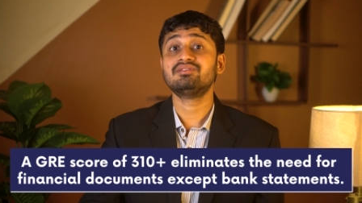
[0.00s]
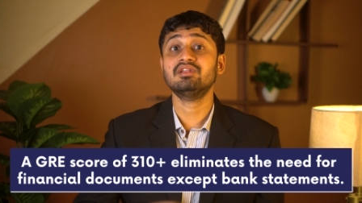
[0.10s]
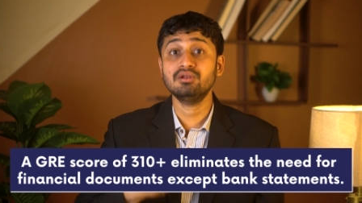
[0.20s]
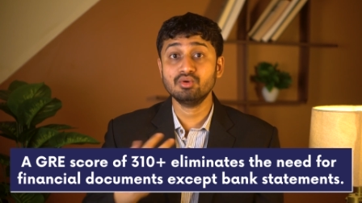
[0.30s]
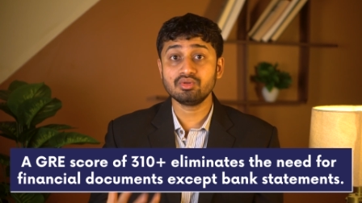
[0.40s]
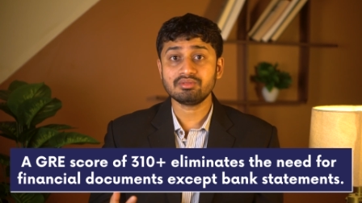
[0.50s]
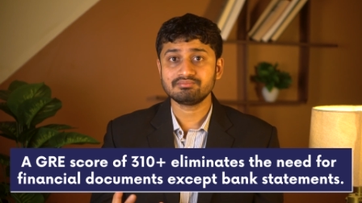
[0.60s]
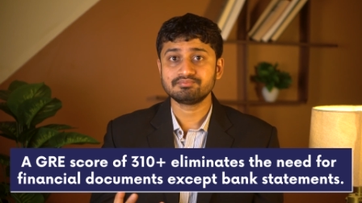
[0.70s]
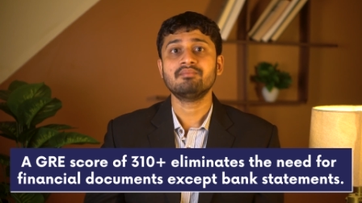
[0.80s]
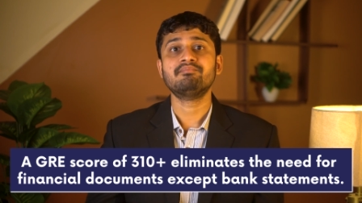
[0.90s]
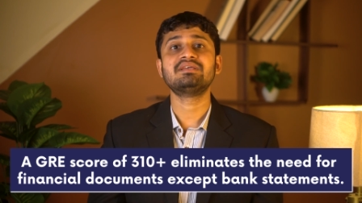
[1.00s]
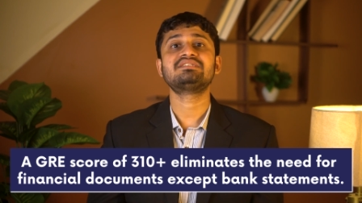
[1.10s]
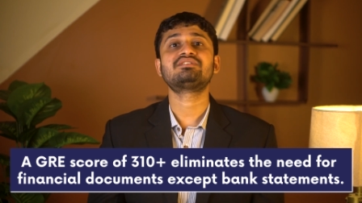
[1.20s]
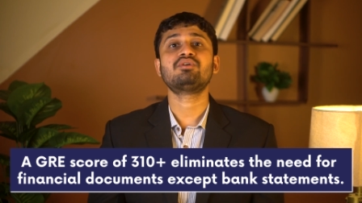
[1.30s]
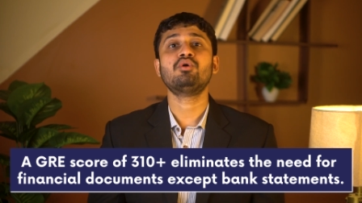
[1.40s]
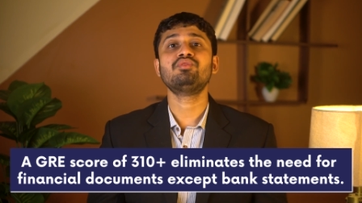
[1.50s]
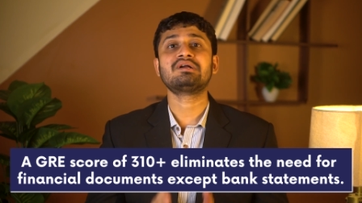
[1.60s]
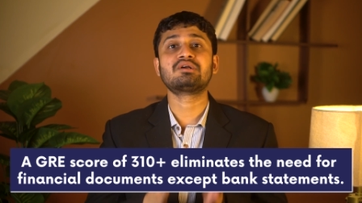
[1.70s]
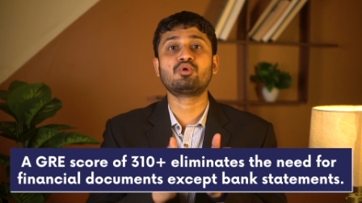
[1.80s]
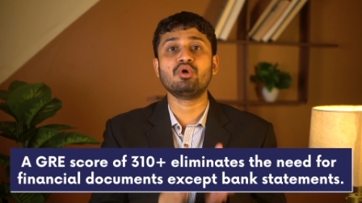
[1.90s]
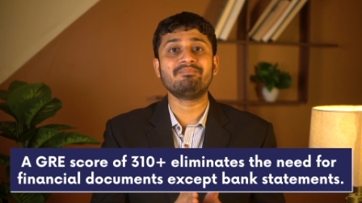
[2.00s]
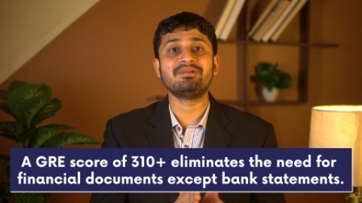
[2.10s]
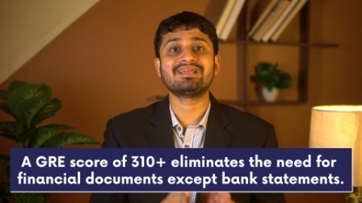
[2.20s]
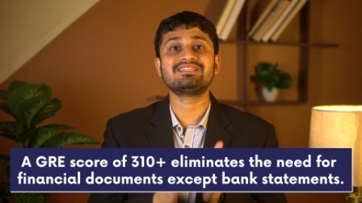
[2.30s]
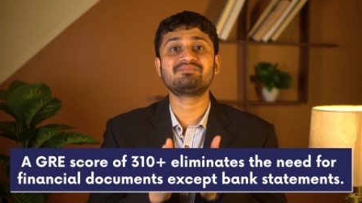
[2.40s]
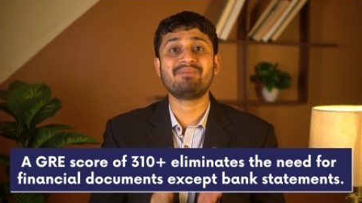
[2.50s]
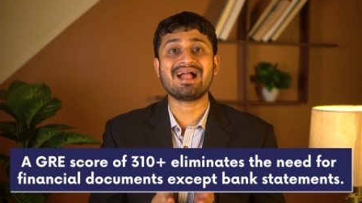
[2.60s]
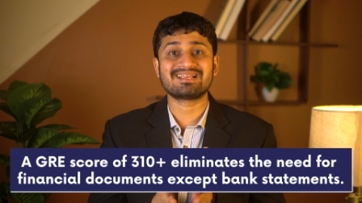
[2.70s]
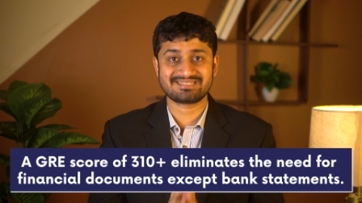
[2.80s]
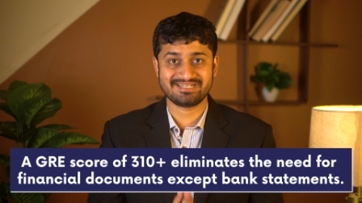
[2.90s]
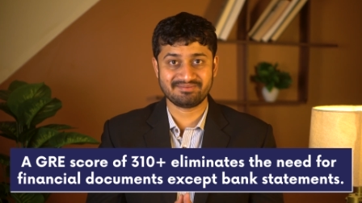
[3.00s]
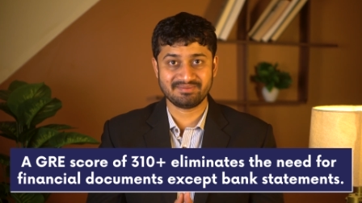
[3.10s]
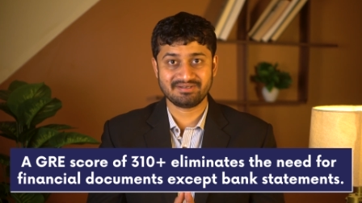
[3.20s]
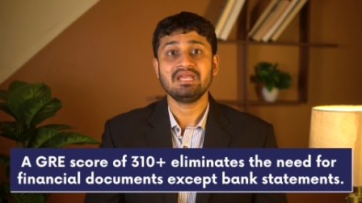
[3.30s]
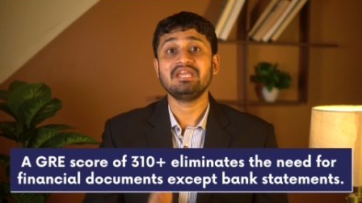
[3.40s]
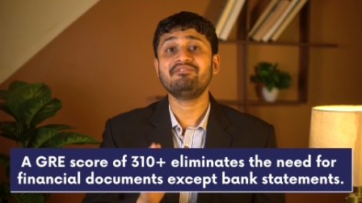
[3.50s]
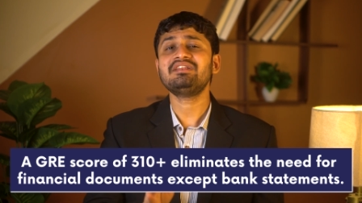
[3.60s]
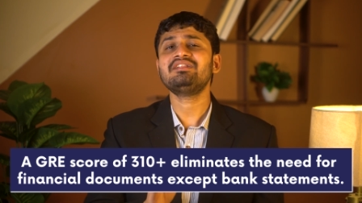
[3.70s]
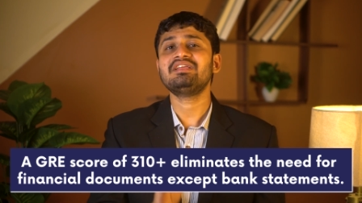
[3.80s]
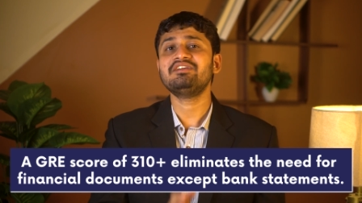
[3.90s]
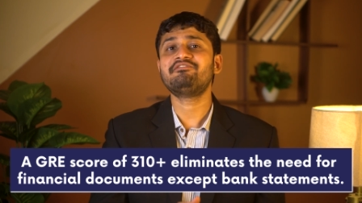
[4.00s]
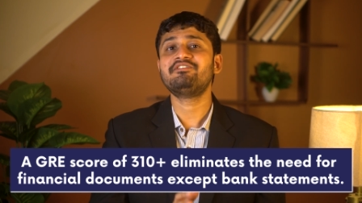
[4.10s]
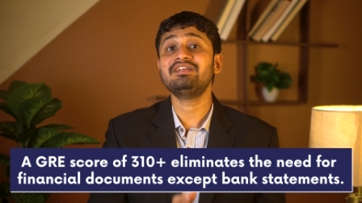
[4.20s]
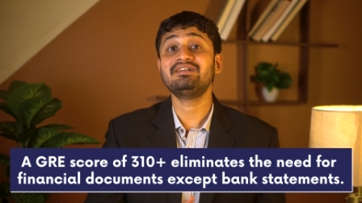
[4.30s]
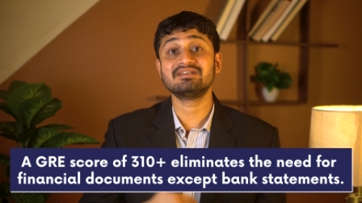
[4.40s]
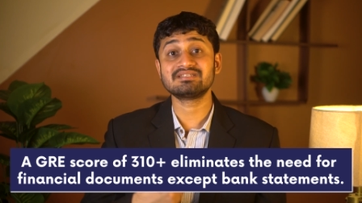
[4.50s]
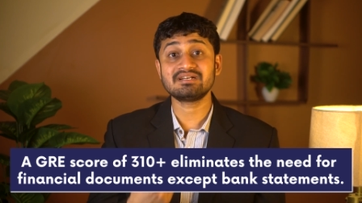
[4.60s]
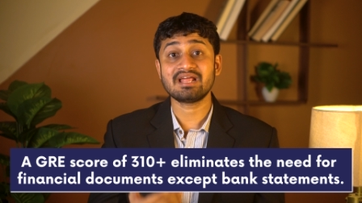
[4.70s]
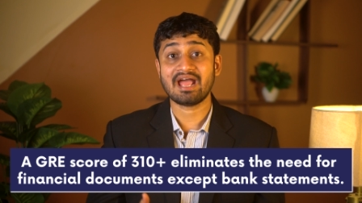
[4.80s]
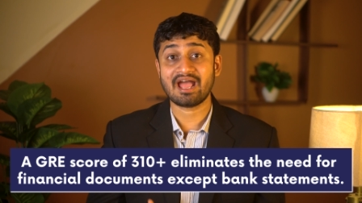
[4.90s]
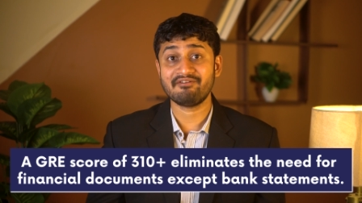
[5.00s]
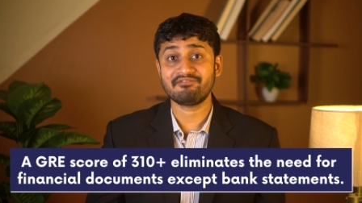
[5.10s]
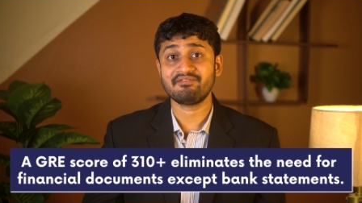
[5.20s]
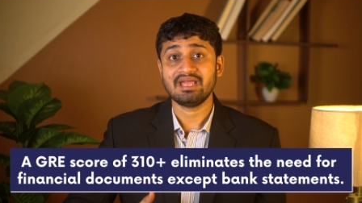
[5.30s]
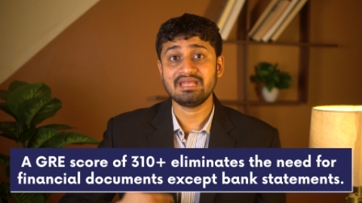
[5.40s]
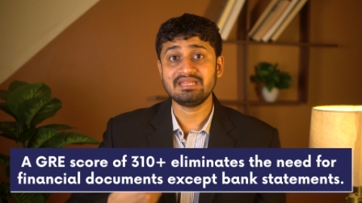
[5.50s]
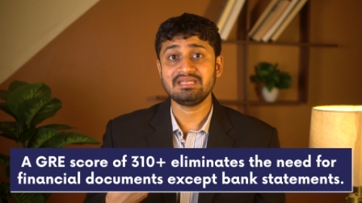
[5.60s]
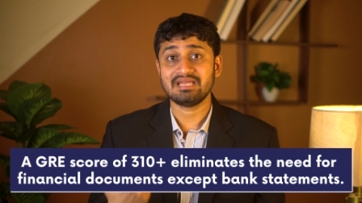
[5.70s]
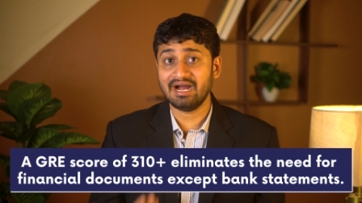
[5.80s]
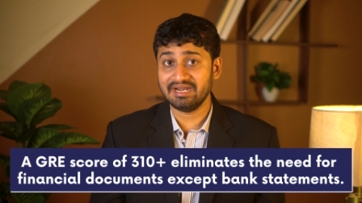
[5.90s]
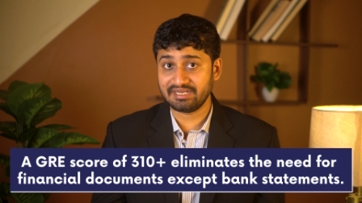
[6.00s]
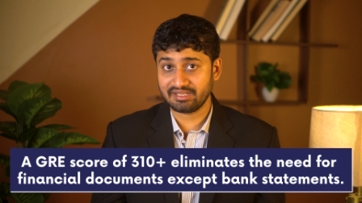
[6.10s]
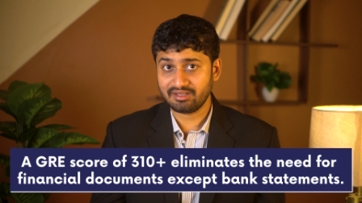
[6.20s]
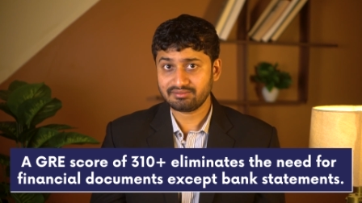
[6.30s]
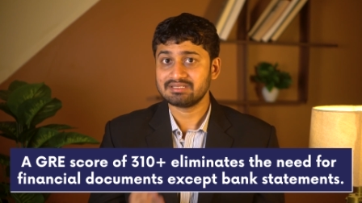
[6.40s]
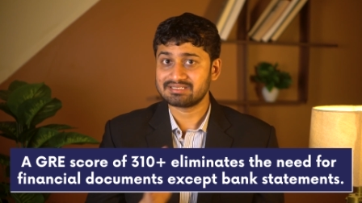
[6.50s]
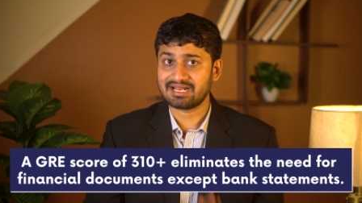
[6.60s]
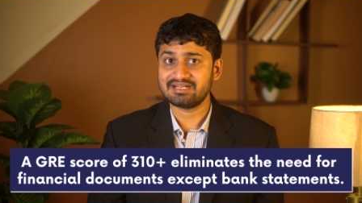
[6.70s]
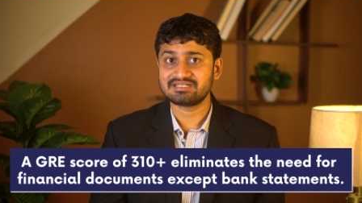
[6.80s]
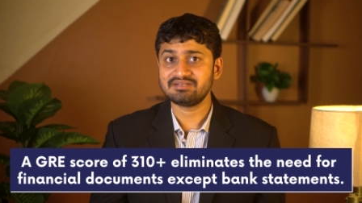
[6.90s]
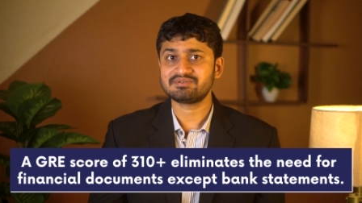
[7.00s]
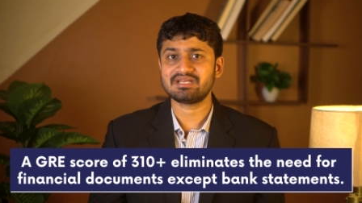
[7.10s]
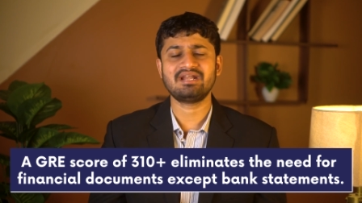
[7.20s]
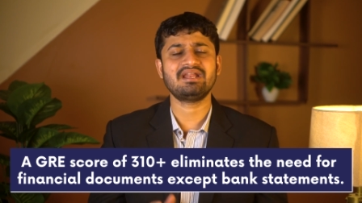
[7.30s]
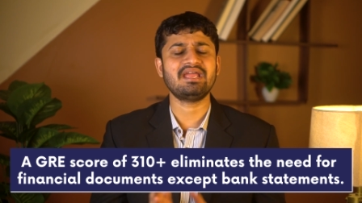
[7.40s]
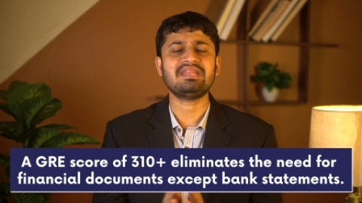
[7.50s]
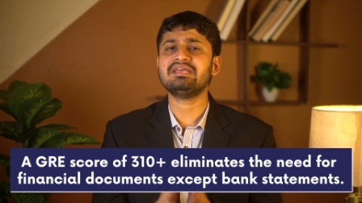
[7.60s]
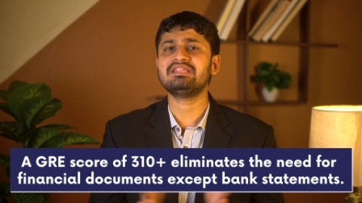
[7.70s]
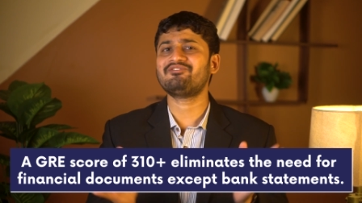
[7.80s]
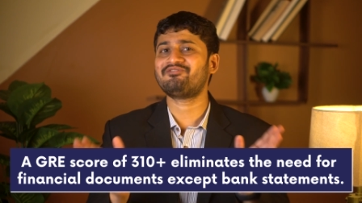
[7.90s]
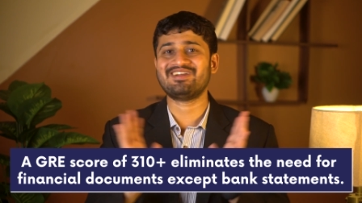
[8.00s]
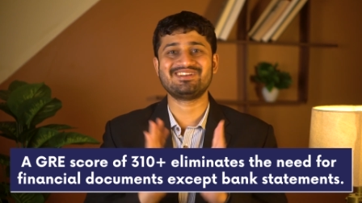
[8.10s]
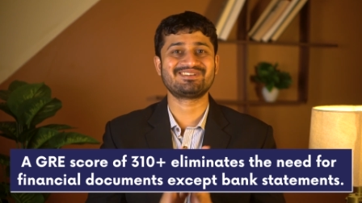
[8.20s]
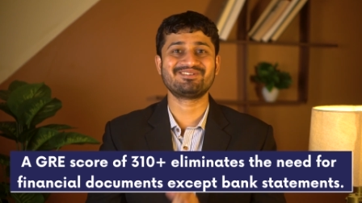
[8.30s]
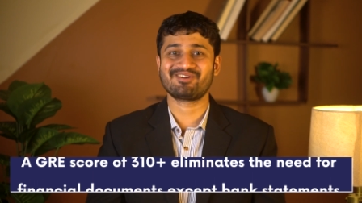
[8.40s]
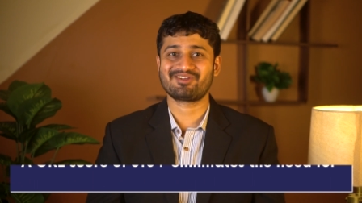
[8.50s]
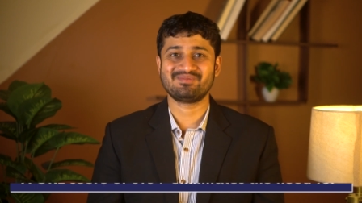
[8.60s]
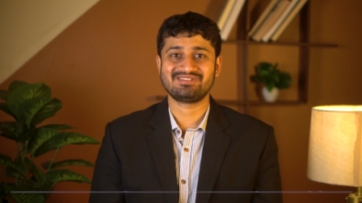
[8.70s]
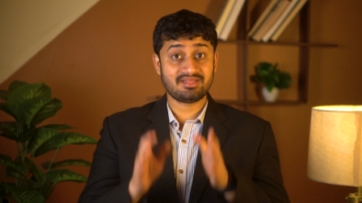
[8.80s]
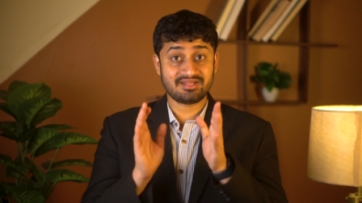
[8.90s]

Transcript: the loan based on the co-applicant's bank statement, even if he doesn't have any ITR, salary slips, and any other financial document.